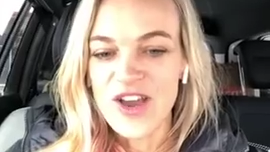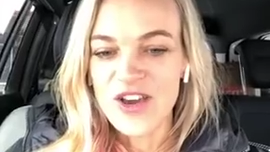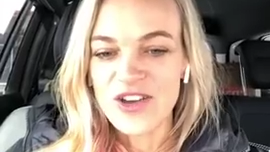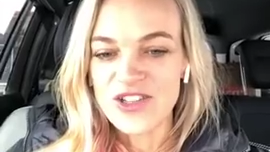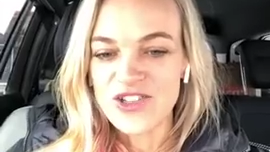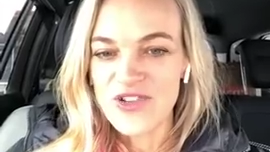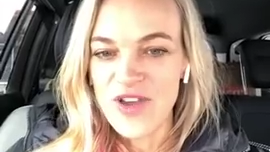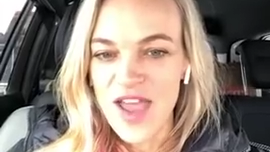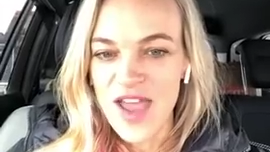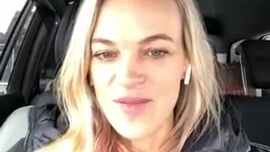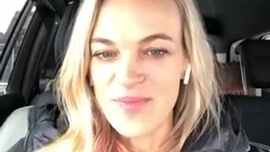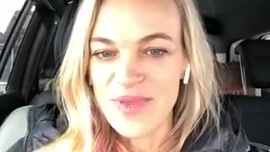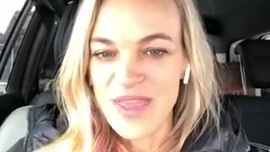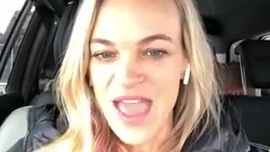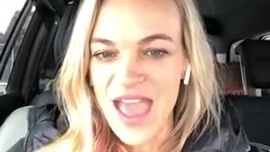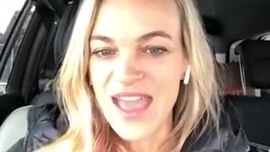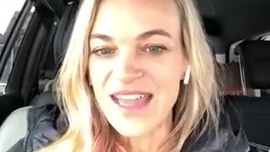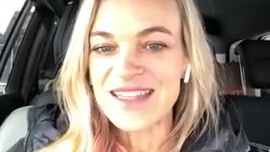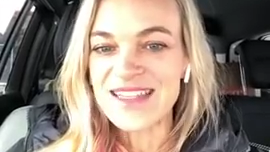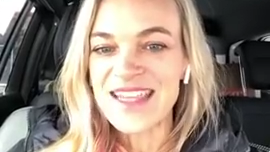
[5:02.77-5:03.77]
to Heart Tribe
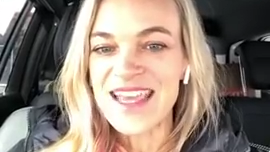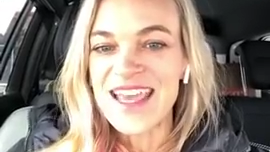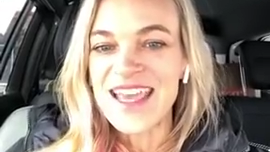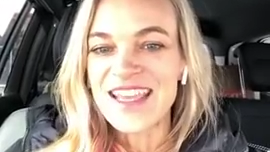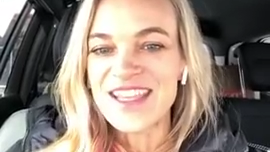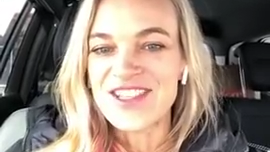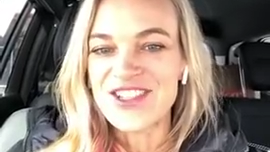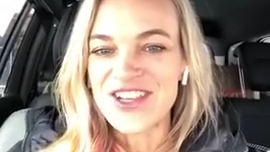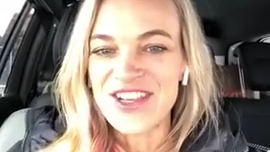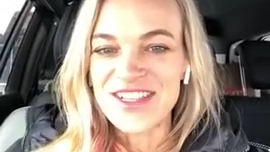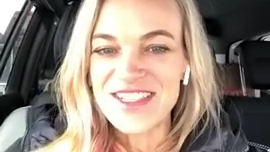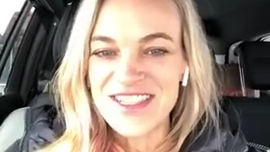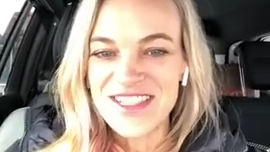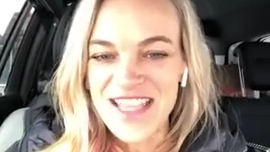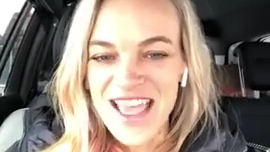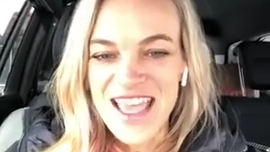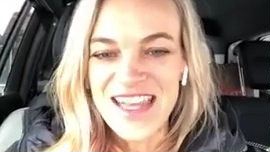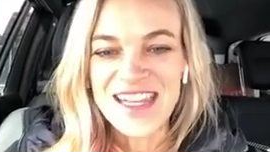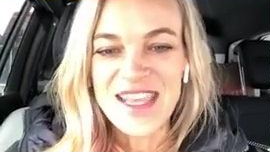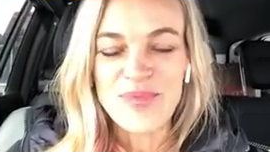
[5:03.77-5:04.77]
yet, just
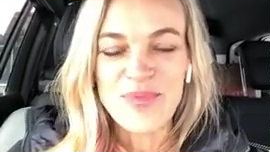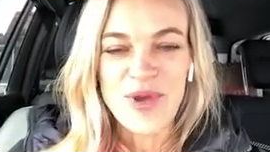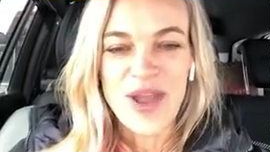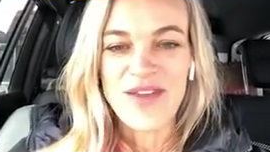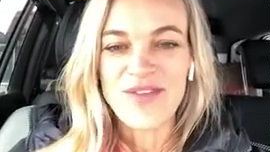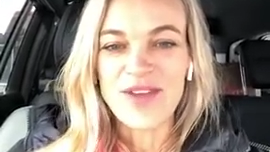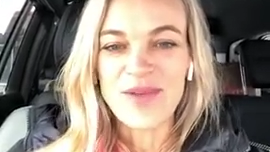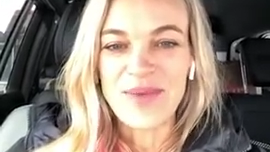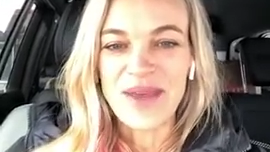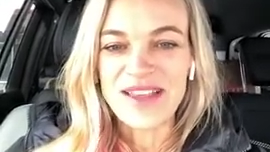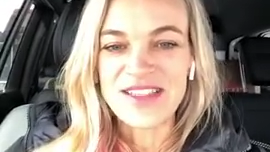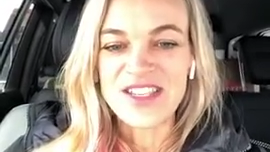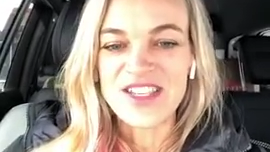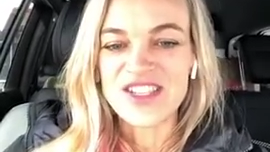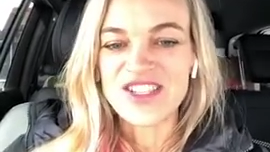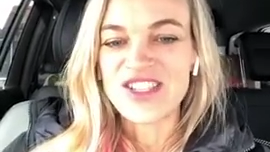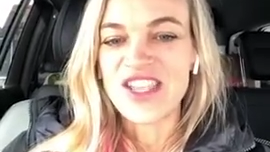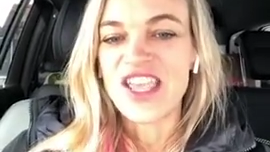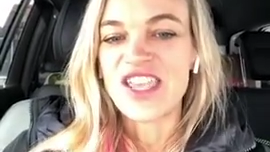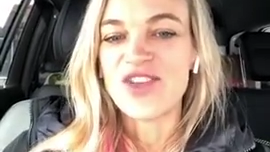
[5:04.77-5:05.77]
send a private
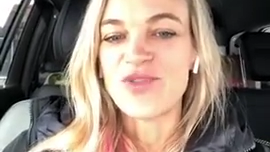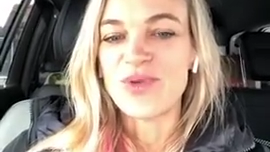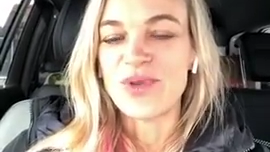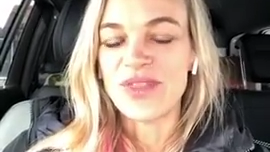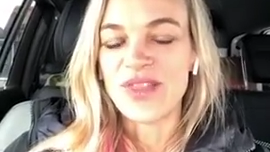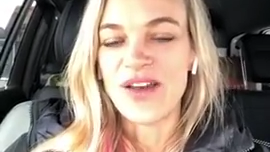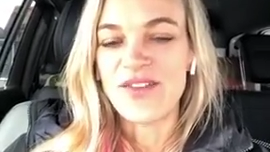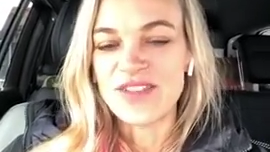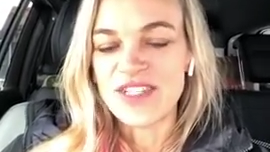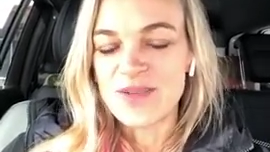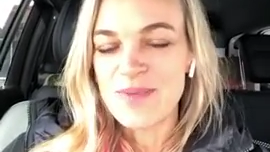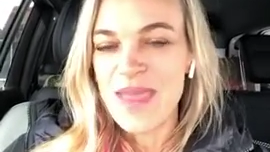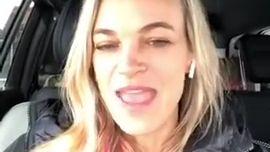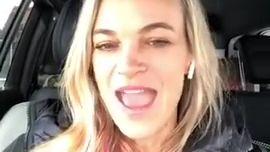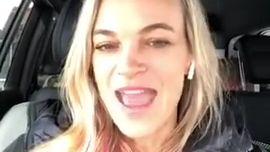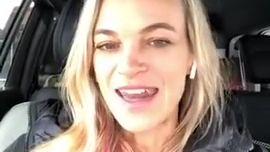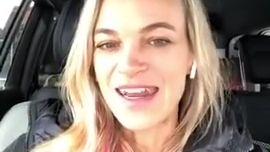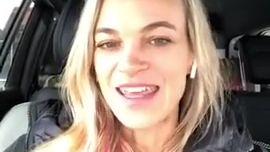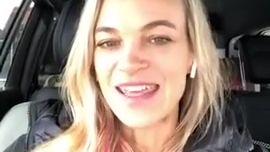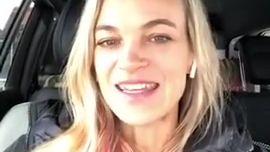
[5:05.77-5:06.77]
message saying you would love to be
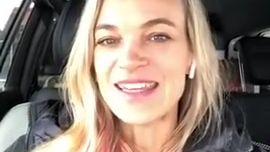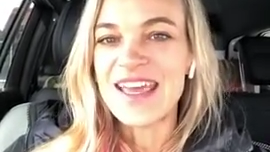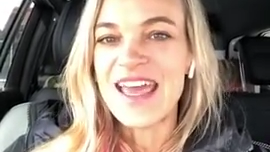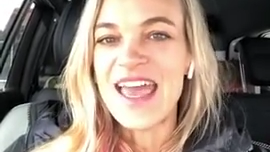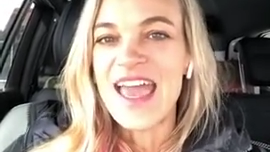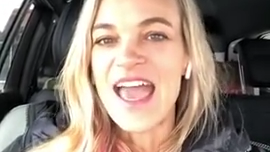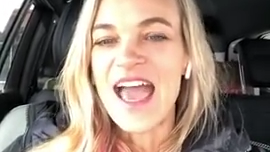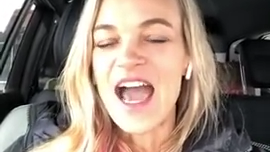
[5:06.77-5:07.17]
added.